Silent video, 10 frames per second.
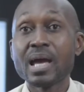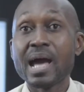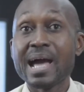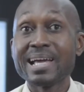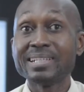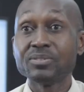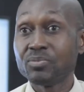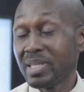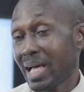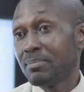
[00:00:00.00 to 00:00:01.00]
and
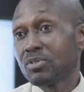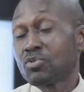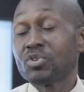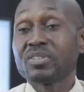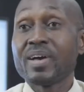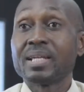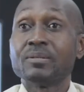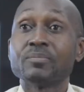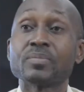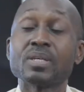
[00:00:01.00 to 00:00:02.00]
we help them to grow and
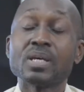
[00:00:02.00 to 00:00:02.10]
develop.